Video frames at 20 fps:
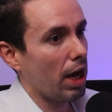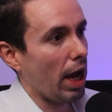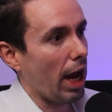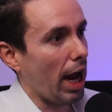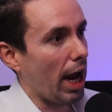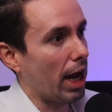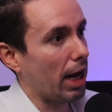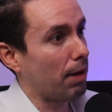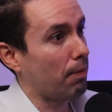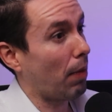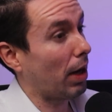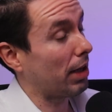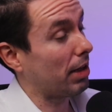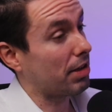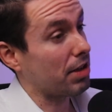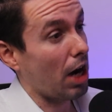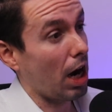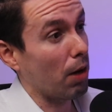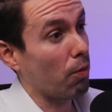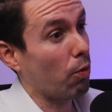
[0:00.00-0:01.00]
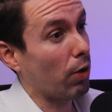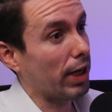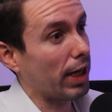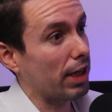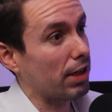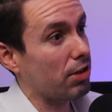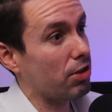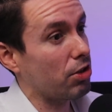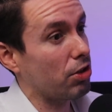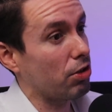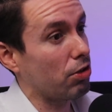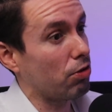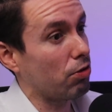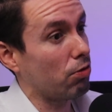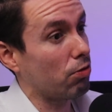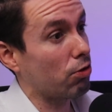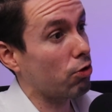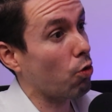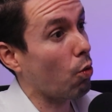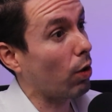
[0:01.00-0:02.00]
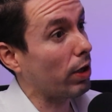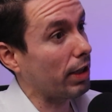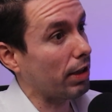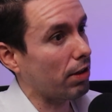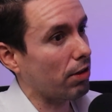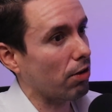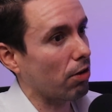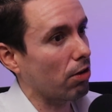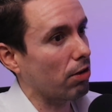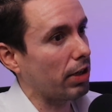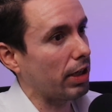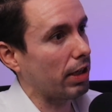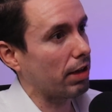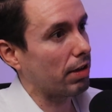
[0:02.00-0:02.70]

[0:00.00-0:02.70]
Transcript: And by the time we get to 2030, the